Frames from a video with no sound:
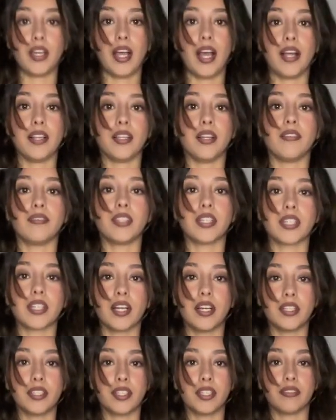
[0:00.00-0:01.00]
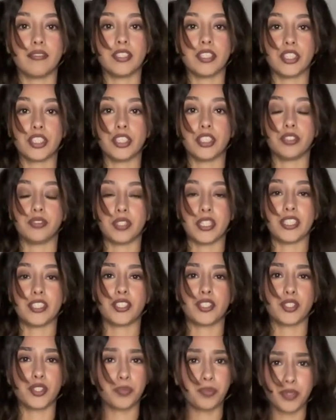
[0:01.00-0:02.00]
I love the color of it too. It's
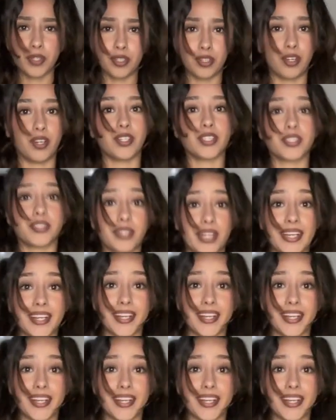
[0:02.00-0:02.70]
super long, so I